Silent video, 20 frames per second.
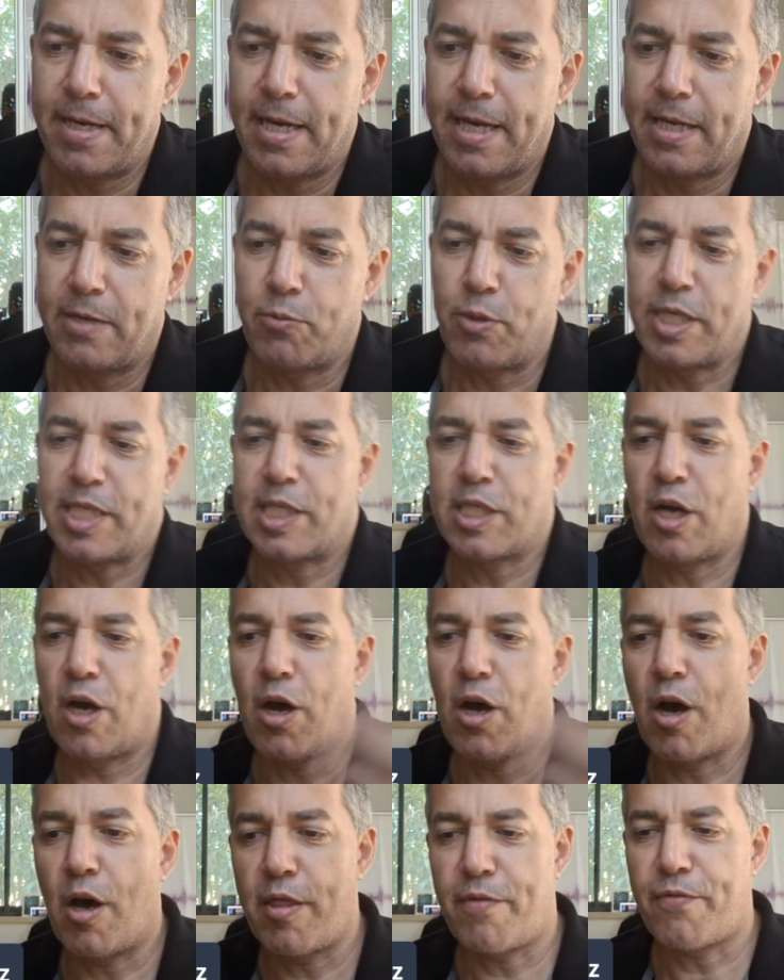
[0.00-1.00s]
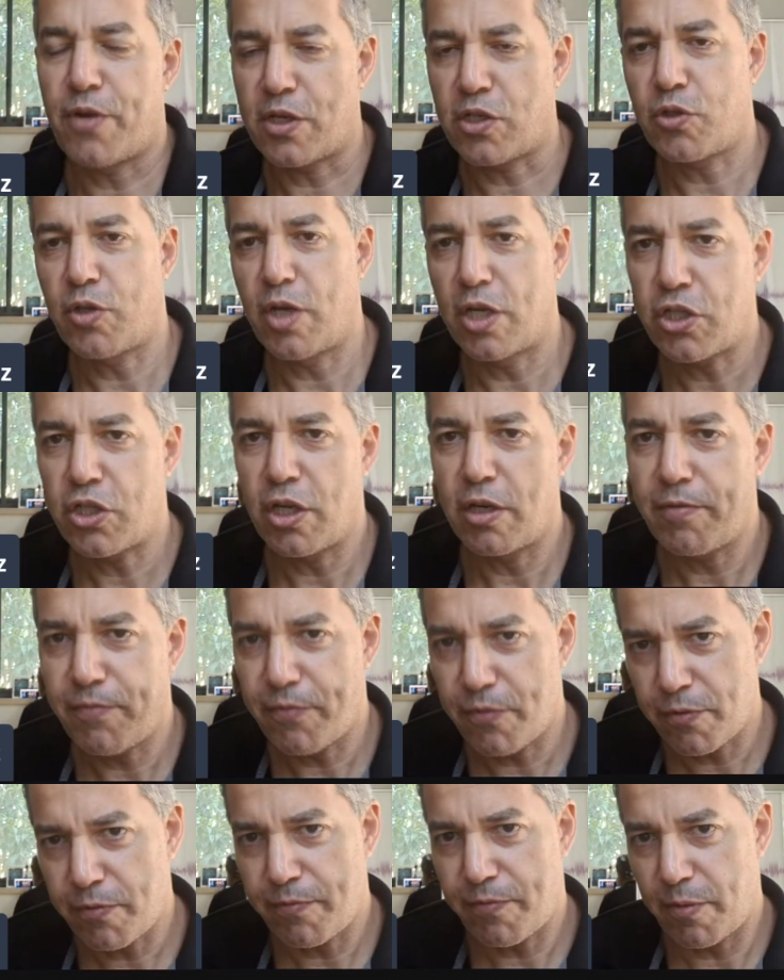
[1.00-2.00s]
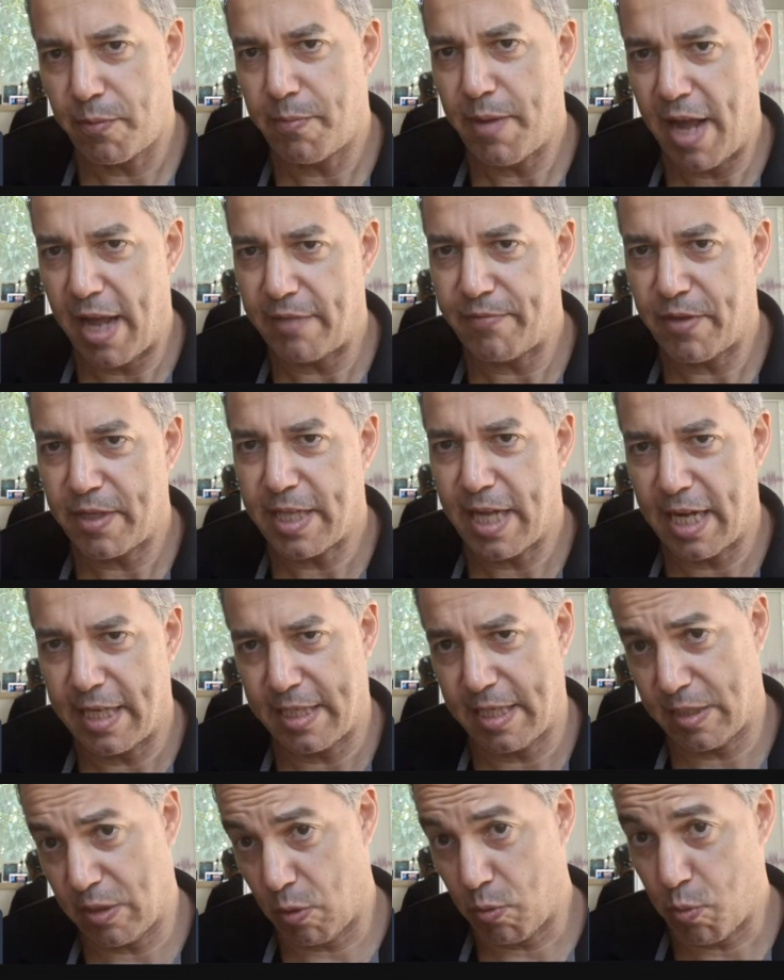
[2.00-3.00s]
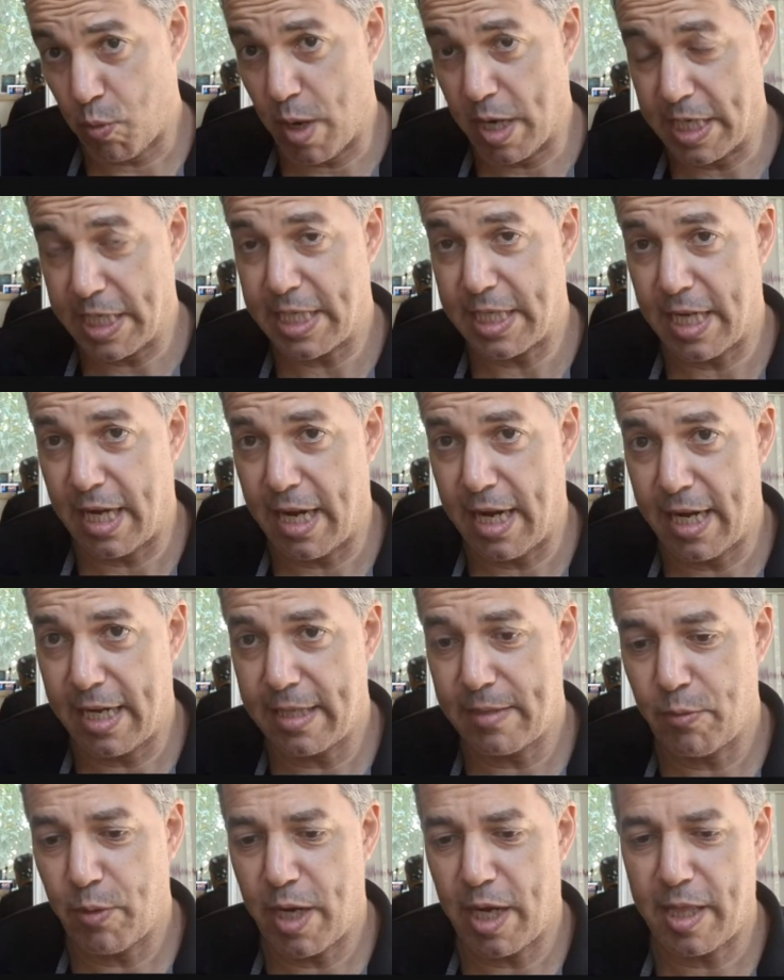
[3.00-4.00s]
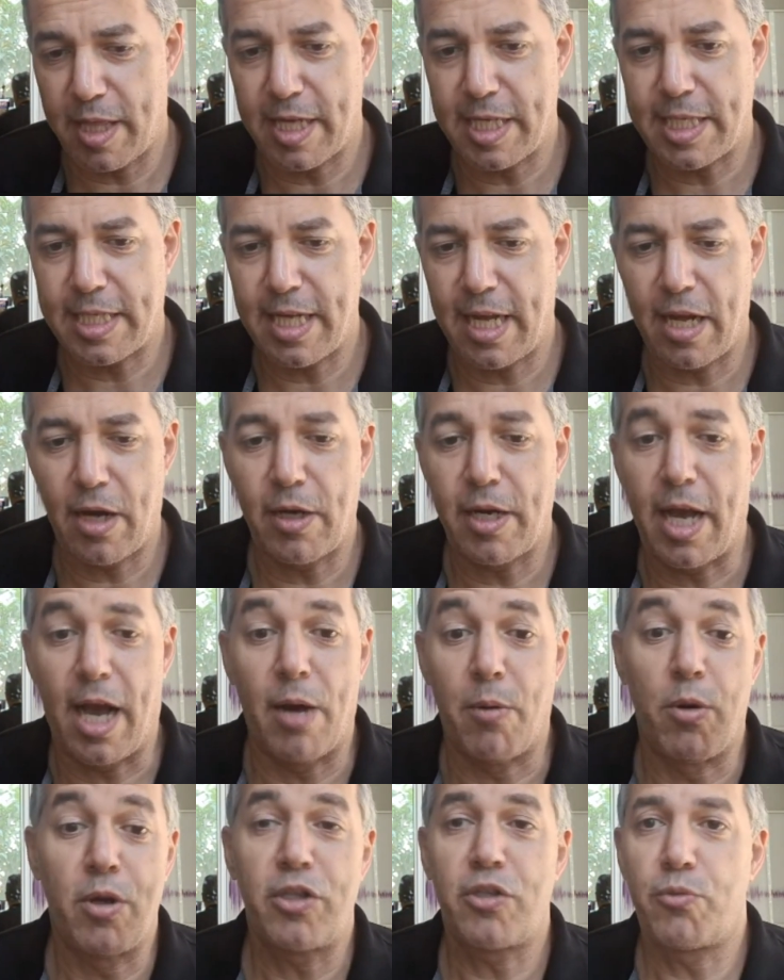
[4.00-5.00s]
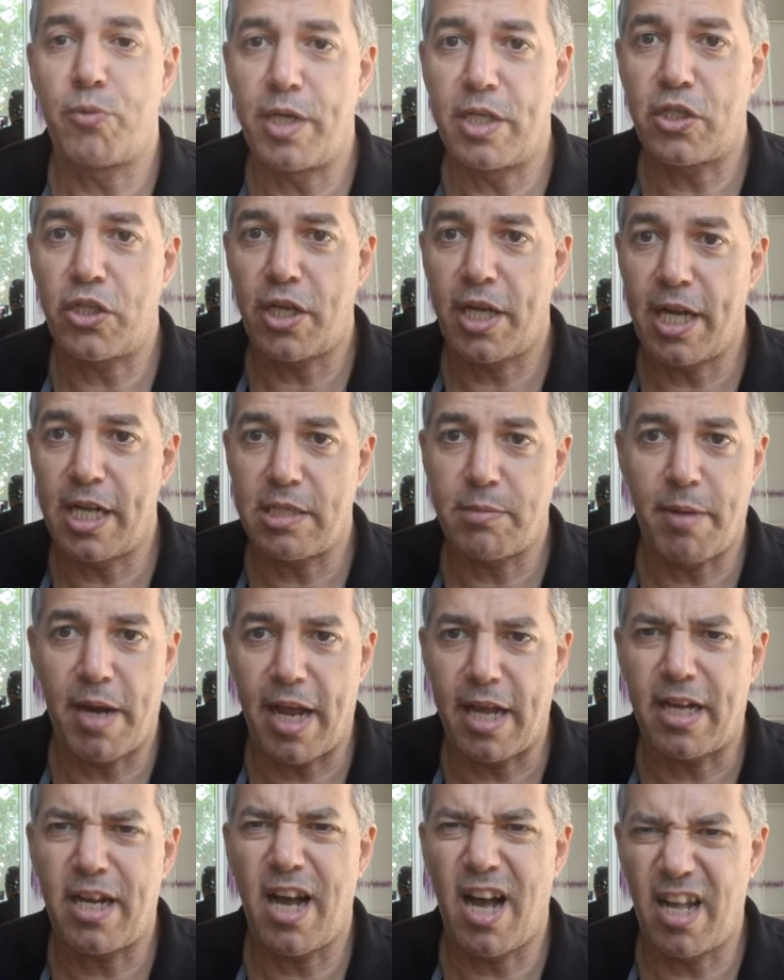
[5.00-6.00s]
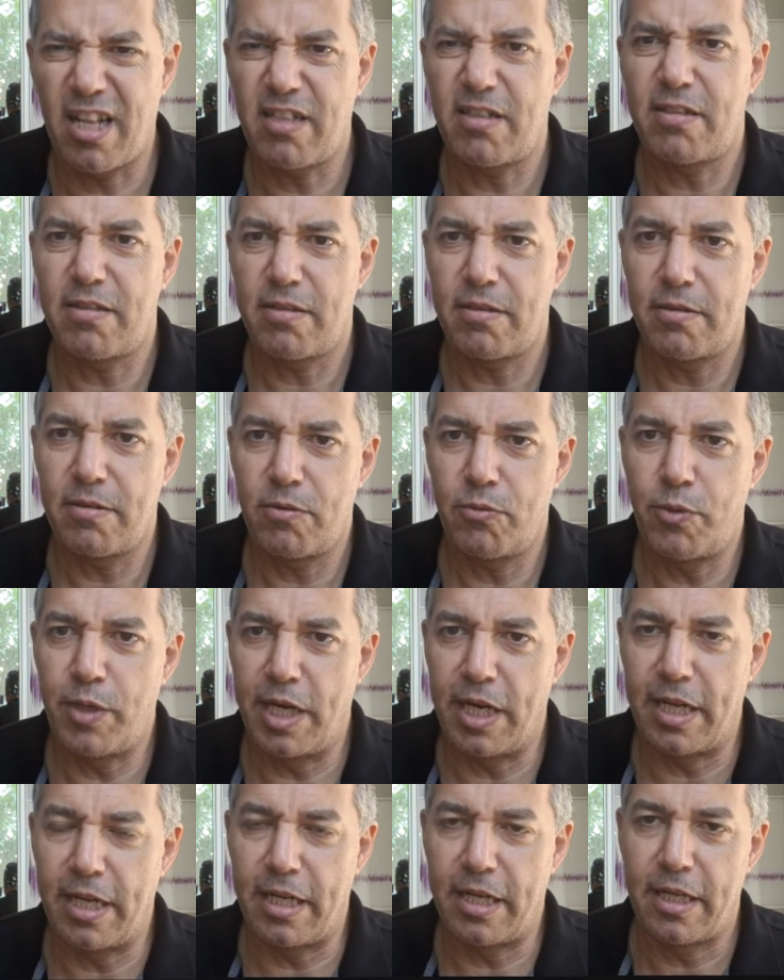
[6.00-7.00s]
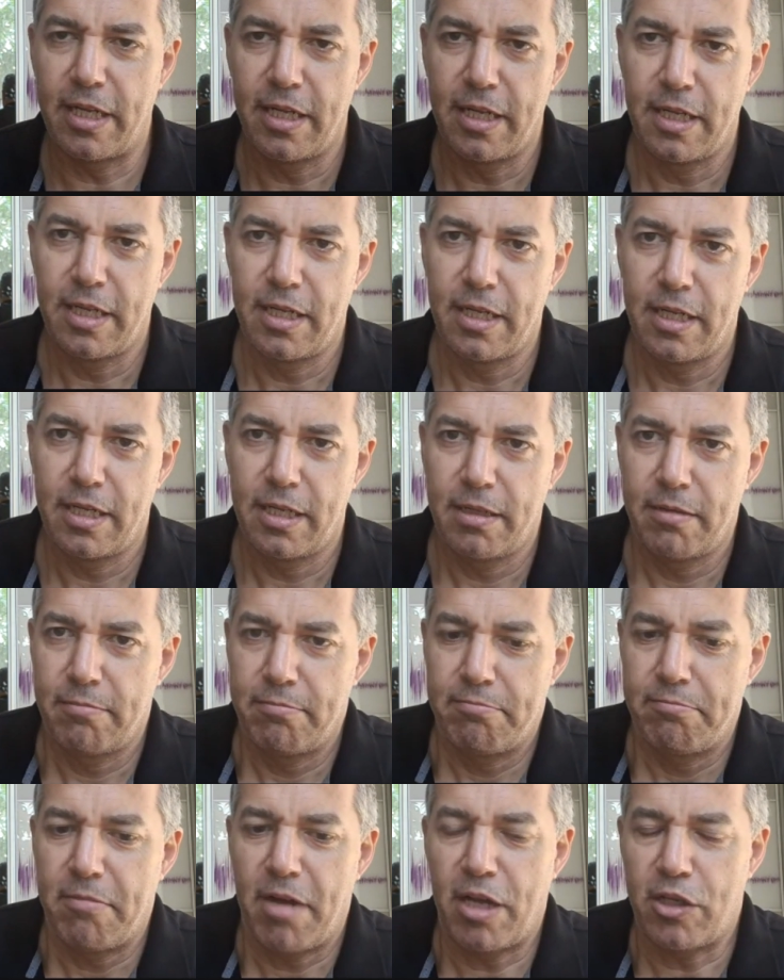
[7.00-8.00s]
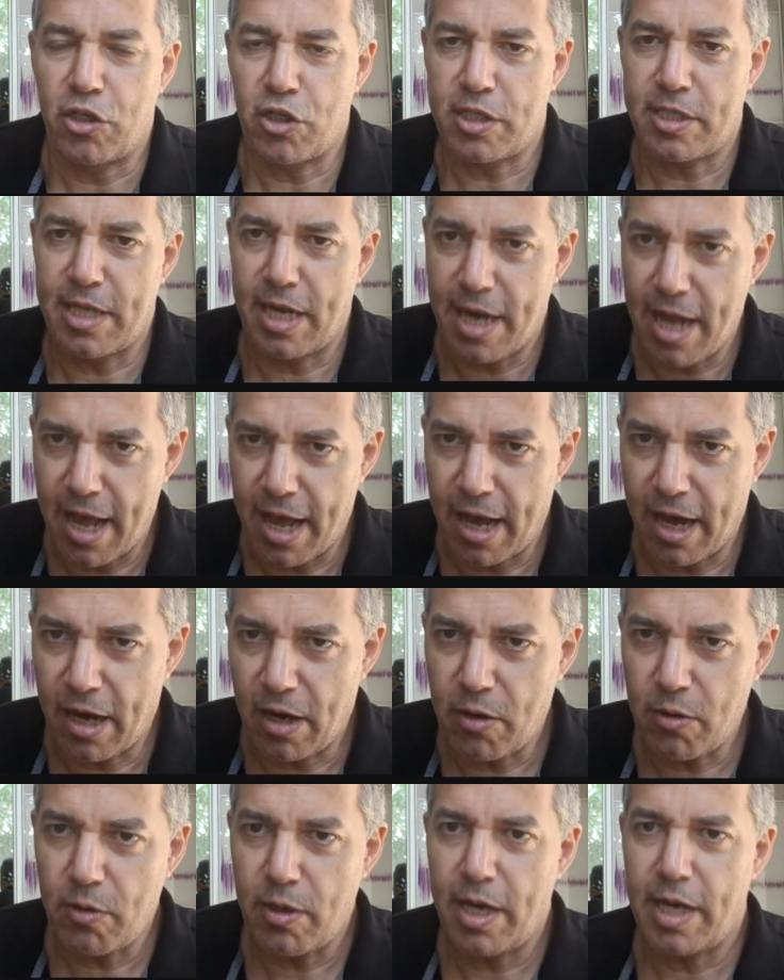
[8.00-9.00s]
And we saw the frustration from advertisers on one side, where they say, I want to reach kids, but I can't really understand how.